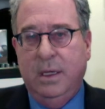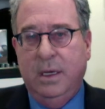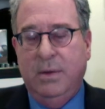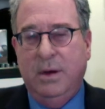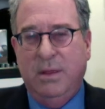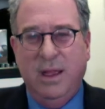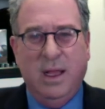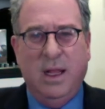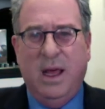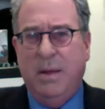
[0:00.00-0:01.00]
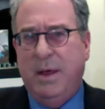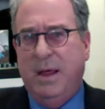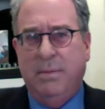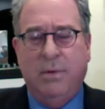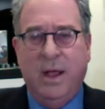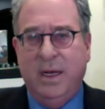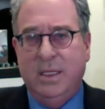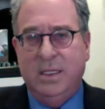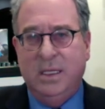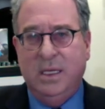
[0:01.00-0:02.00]
Now, we don't think a lot about
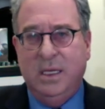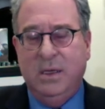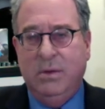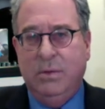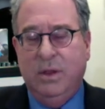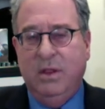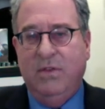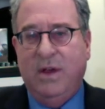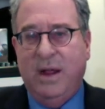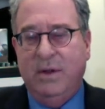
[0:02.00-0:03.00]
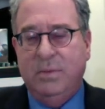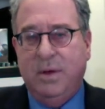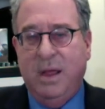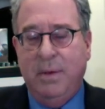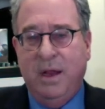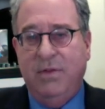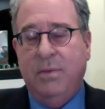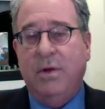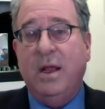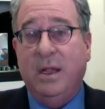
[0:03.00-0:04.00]
pregnancy with this virus, but I bet if you're
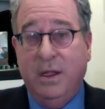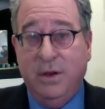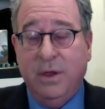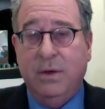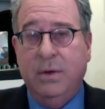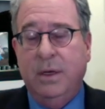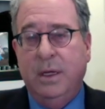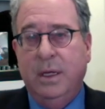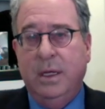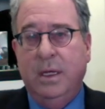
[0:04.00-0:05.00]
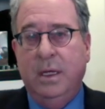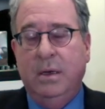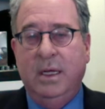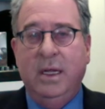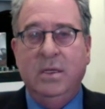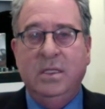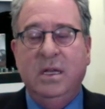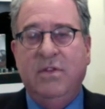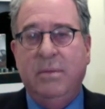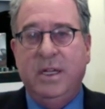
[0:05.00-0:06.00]
pregnant, you do. But here's the
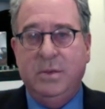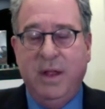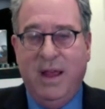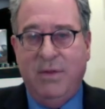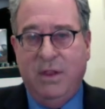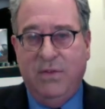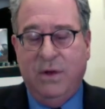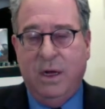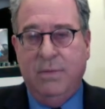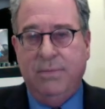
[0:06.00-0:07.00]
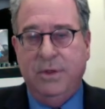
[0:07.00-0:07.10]
information we have thus far.